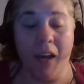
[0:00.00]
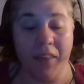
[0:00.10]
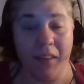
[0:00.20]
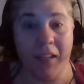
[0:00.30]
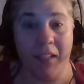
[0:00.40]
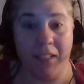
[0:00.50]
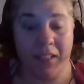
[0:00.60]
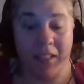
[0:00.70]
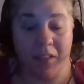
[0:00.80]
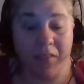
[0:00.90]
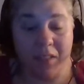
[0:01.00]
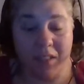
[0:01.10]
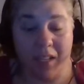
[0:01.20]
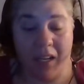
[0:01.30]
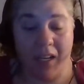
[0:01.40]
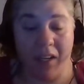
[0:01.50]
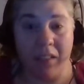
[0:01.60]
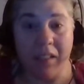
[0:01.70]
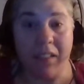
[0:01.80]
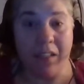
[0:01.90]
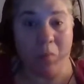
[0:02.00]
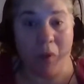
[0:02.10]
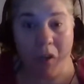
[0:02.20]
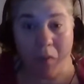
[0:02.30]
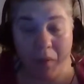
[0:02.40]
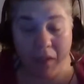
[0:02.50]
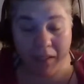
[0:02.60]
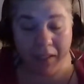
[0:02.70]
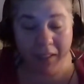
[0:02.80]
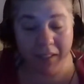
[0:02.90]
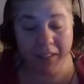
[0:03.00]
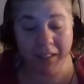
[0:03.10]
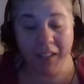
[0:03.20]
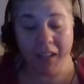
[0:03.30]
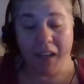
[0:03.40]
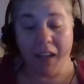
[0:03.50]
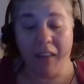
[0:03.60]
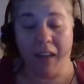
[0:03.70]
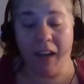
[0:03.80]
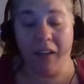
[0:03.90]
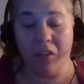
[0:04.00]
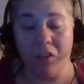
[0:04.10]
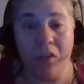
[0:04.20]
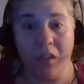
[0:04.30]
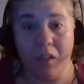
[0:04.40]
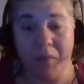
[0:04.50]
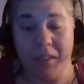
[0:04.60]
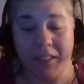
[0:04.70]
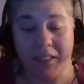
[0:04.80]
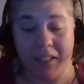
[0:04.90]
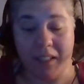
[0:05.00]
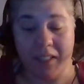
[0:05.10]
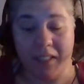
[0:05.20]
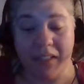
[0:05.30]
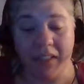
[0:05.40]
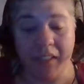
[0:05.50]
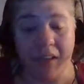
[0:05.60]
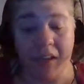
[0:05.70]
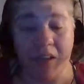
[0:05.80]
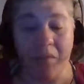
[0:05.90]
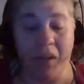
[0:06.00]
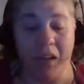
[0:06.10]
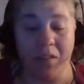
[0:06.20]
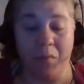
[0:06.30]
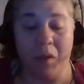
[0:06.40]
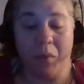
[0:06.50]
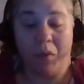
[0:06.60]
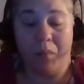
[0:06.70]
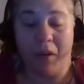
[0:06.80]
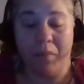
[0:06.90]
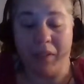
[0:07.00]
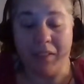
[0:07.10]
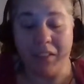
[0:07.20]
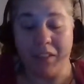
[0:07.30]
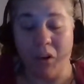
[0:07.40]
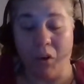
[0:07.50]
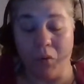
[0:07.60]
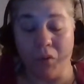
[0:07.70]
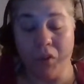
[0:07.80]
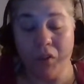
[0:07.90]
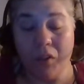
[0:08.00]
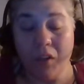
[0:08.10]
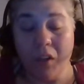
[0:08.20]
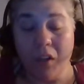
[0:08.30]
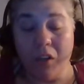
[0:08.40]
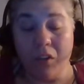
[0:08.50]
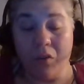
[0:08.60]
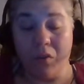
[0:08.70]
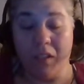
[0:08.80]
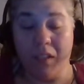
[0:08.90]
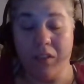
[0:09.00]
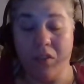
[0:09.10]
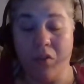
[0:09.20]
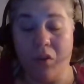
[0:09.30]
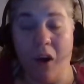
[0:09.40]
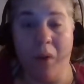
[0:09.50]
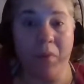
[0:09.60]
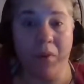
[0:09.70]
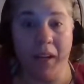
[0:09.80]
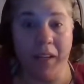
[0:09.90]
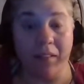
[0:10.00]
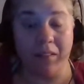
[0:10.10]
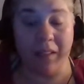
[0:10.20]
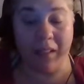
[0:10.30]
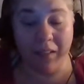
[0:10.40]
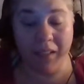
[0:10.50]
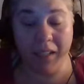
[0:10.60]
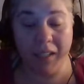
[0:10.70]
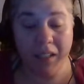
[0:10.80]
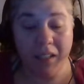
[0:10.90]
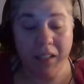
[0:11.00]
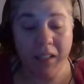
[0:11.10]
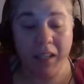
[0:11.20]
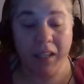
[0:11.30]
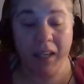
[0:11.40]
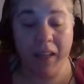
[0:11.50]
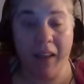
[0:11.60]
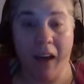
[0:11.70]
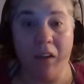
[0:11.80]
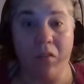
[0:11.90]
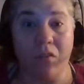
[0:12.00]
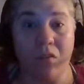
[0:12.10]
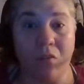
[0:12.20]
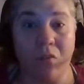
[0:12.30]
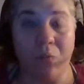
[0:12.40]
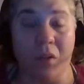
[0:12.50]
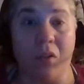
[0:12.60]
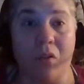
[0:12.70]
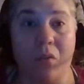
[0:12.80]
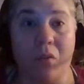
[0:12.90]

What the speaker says: think it's safe to say, at least in my opinion, that you need a business license. As a memory bear business owner, you'll need to operate legally, and that will